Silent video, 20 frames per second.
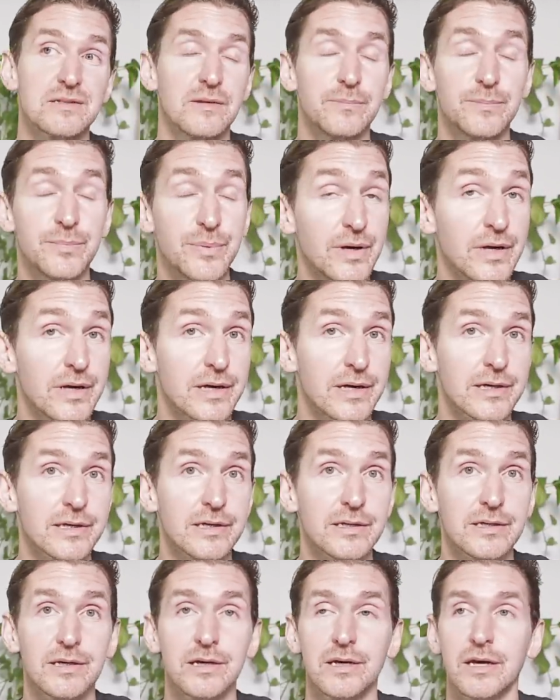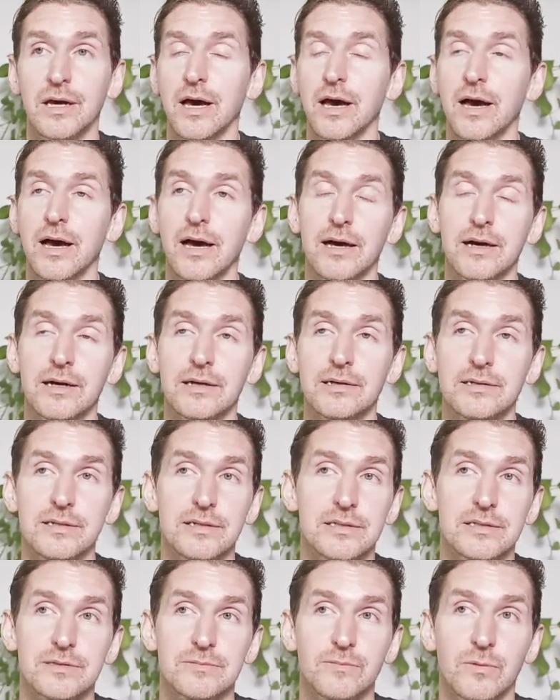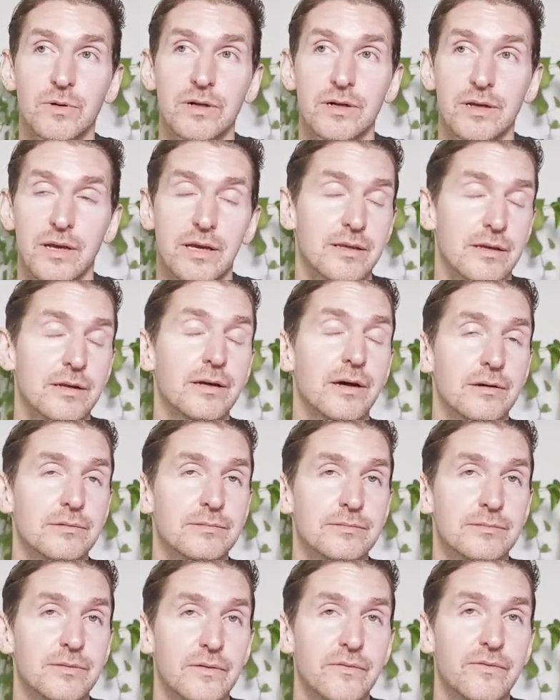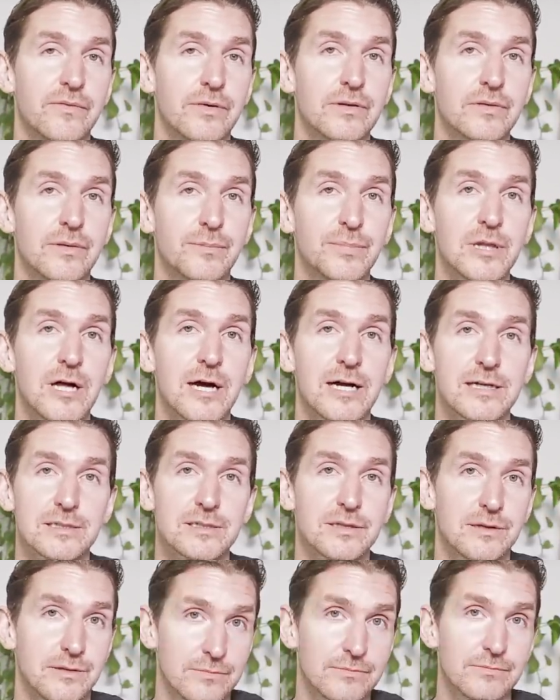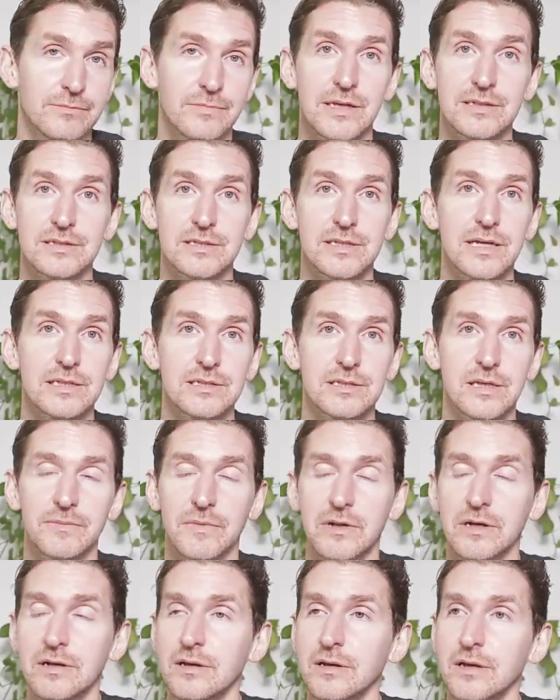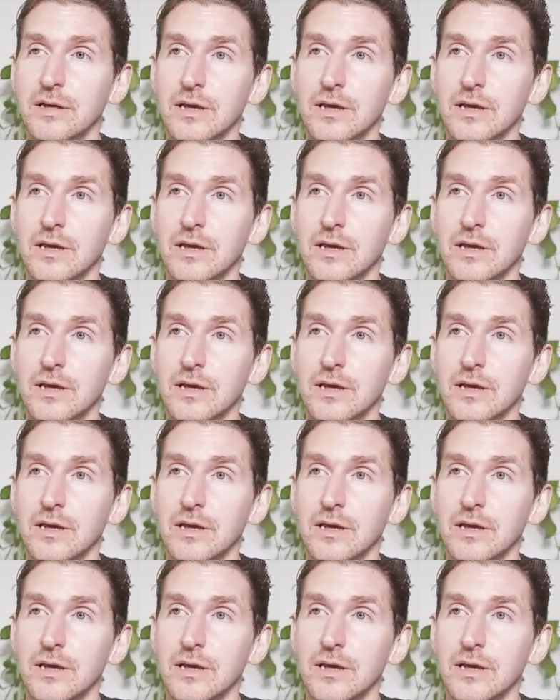in the book is one, and you know, you've heard the plot, so that's saying something,